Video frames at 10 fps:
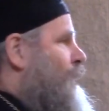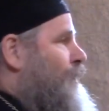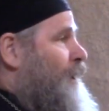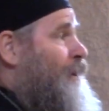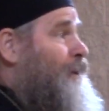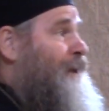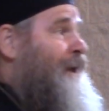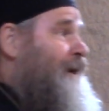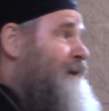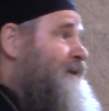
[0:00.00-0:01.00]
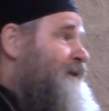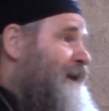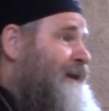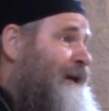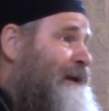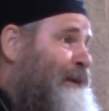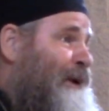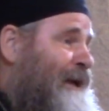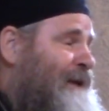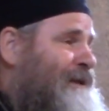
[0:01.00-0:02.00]
not only on Sunday
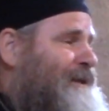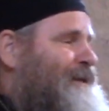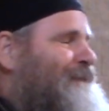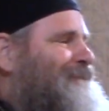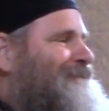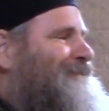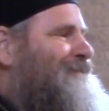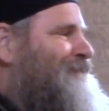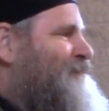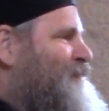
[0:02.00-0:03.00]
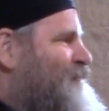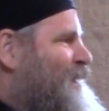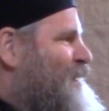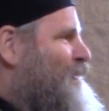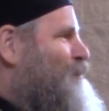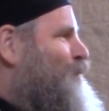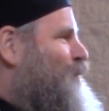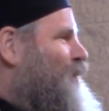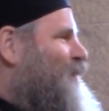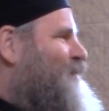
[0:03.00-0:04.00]
mornings, as I'm
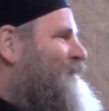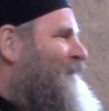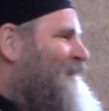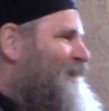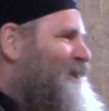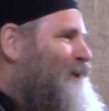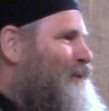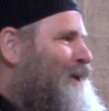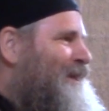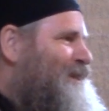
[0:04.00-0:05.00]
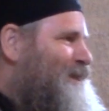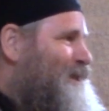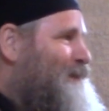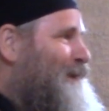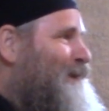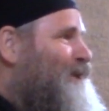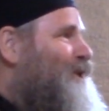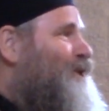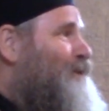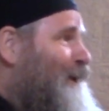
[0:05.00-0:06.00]
sure your priest has been
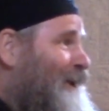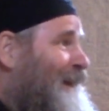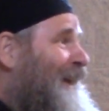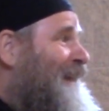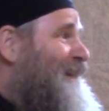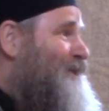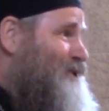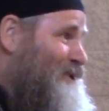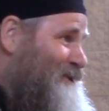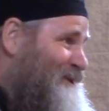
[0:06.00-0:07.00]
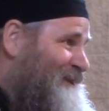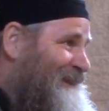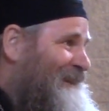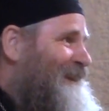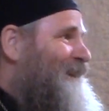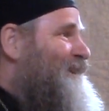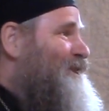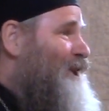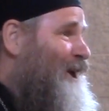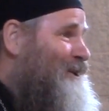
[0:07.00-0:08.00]
communicating to you
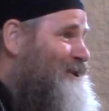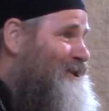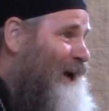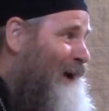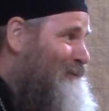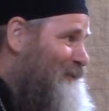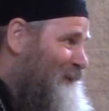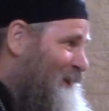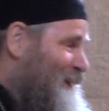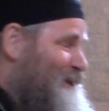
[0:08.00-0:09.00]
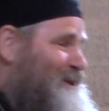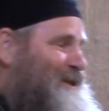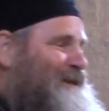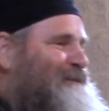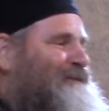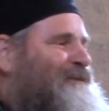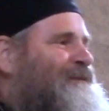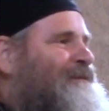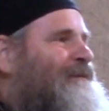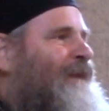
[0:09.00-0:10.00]
non-stop for years,
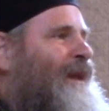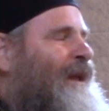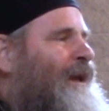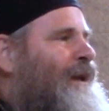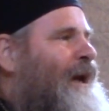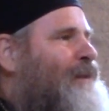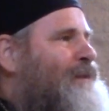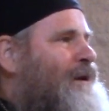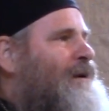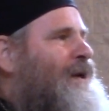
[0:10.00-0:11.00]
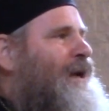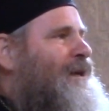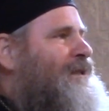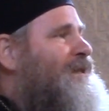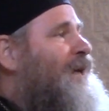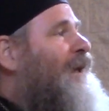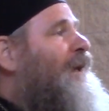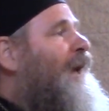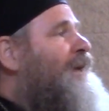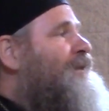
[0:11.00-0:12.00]
Not merely on
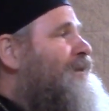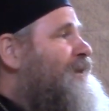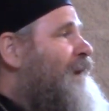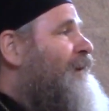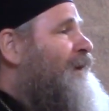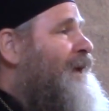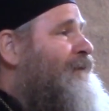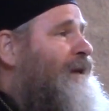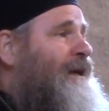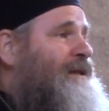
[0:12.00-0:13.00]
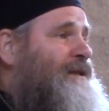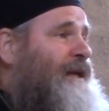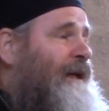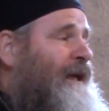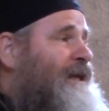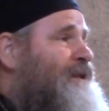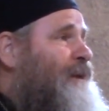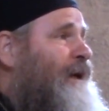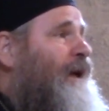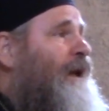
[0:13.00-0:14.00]
Sundays or Saturday evening on Sundays,
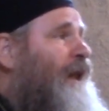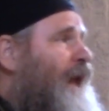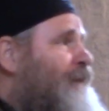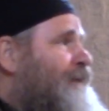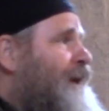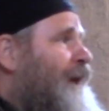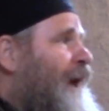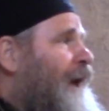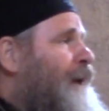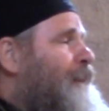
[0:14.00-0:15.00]
but every day.